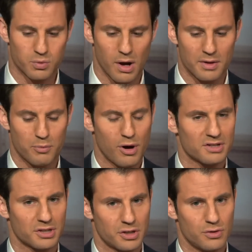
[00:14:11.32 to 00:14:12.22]
why the
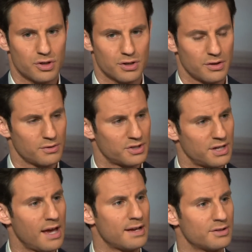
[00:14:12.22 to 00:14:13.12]
prosecution, though,
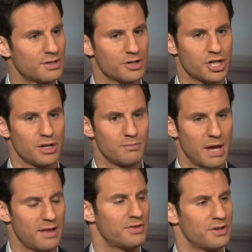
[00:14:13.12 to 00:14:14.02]
says she
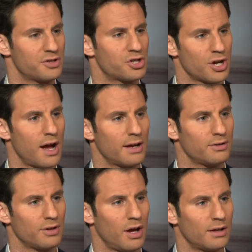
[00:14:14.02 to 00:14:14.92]
hit this
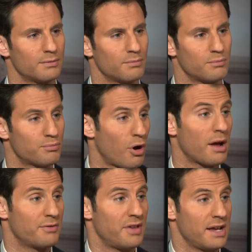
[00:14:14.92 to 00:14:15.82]
child on
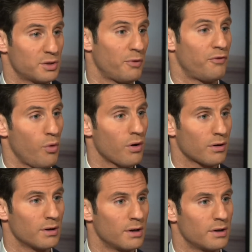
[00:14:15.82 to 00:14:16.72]
days
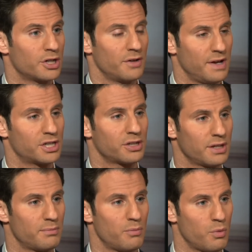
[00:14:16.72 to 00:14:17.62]
before she
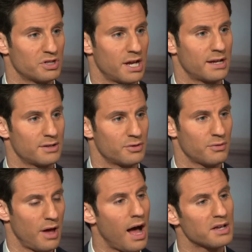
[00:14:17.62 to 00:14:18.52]
eventually was taken
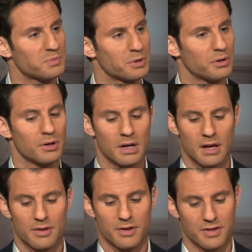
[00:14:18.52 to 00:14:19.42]
to the hospital
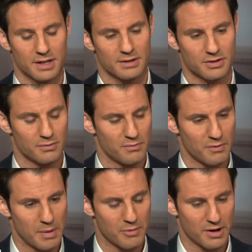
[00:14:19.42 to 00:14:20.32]
the thing to
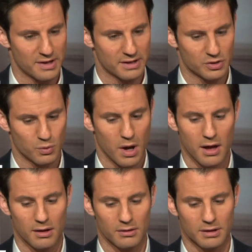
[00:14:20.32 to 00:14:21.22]
remember, I think, as
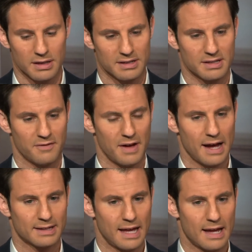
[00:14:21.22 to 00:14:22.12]
well, is the
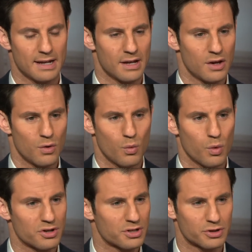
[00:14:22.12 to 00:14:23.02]
fact that
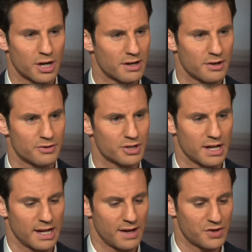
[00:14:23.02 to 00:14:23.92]
we're still trying to
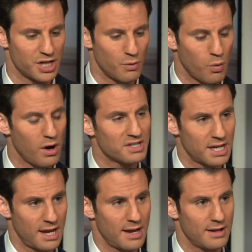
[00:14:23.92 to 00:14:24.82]
understand if she was
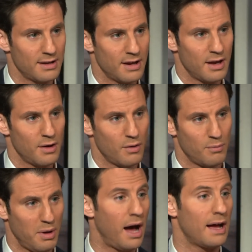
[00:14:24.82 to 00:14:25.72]
hit
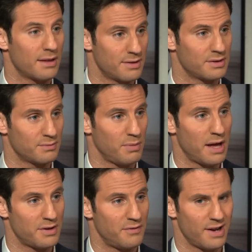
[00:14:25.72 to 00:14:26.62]
by this
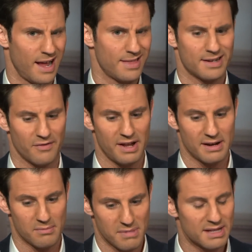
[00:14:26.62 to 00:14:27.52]
by the defendant, and the
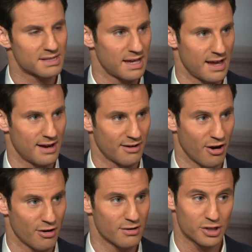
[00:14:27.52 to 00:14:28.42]
defendant admits to hitting
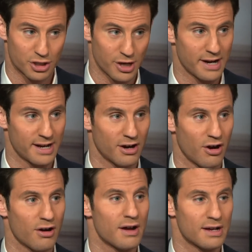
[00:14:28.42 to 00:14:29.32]
her, shaking
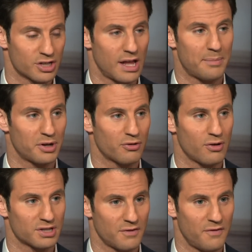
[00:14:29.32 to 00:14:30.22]
her, slapping her
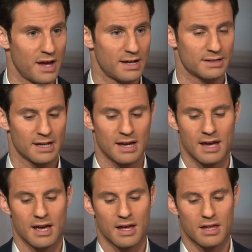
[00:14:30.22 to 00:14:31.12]
across the face.
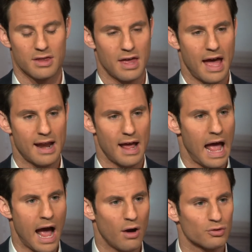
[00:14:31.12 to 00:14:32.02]
That
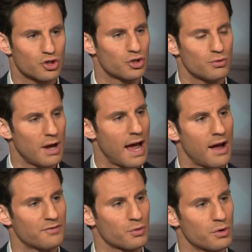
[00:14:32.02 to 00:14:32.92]
how soon
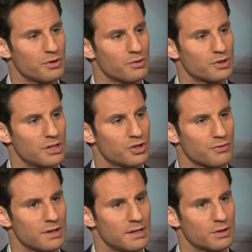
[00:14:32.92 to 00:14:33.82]
after would those
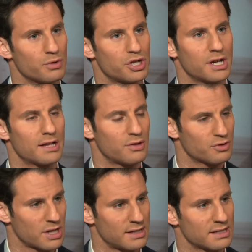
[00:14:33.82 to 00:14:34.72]
injuries would she get
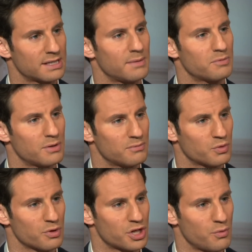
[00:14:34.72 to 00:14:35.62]
those kinds of symptoms
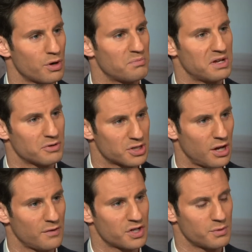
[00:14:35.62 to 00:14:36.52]
where she wouldn't be
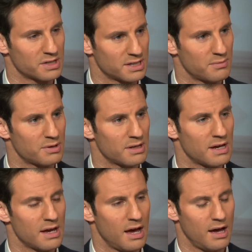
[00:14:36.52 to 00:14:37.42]
herself? She would exhibit
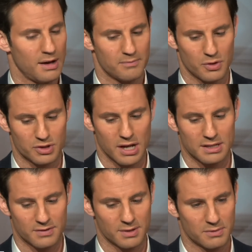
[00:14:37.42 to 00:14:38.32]
um, those
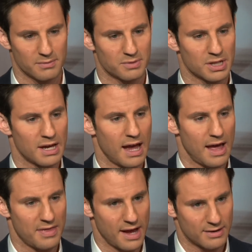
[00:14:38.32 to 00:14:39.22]
kinds of symptoms
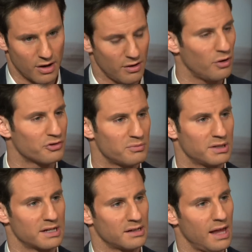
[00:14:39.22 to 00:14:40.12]
and then
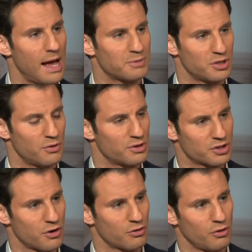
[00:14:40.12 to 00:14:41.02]
ultimately collapse. You know,
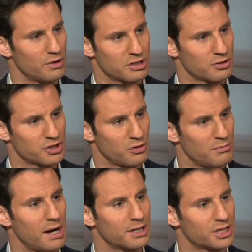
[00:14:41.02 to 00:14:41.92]
this girl only took so
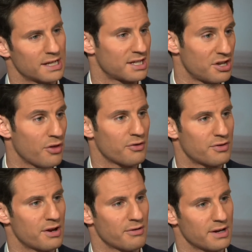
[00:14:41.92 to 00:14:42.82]
much. That's another
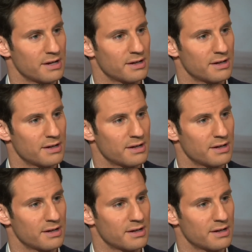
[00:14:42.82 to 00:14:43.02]
theory.